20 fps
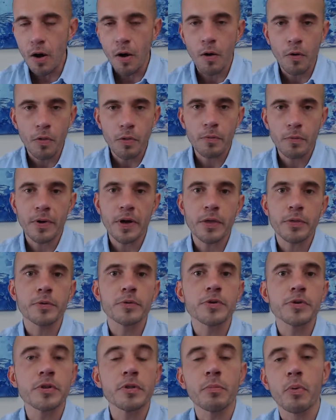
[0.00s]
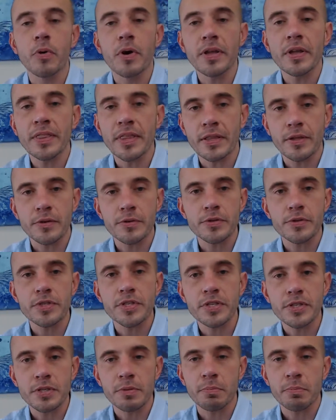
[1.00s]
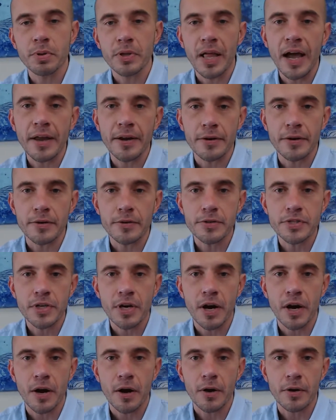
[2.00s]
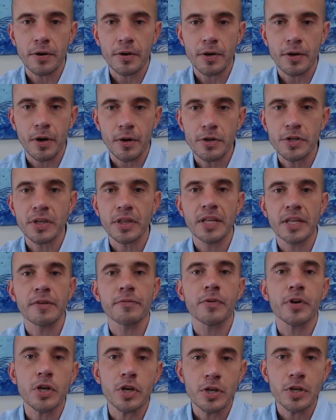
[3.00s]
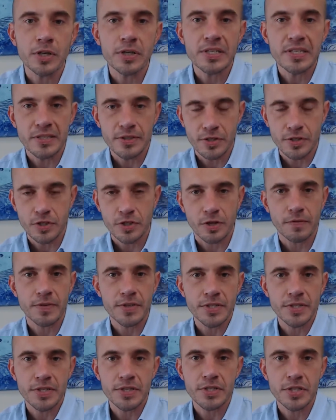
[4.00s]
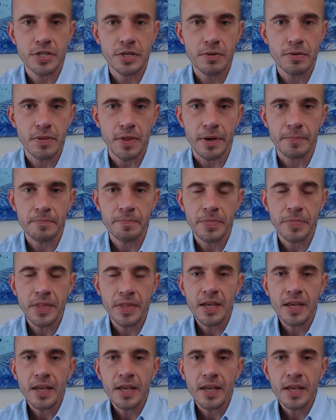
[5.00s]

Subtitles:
all the way through to the point that those suppliers are delivering goods and services to them.